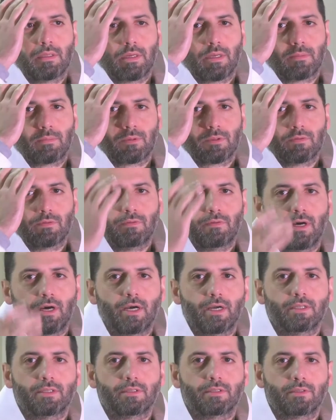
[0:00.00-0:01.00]
the name of the
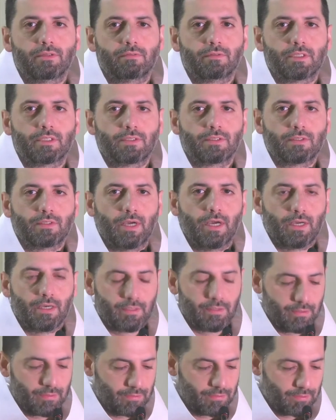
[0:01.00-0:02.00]
Father, and of the
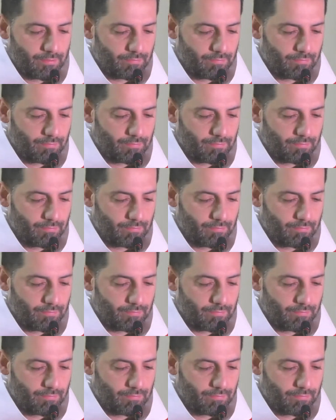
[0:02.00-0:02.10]
Son,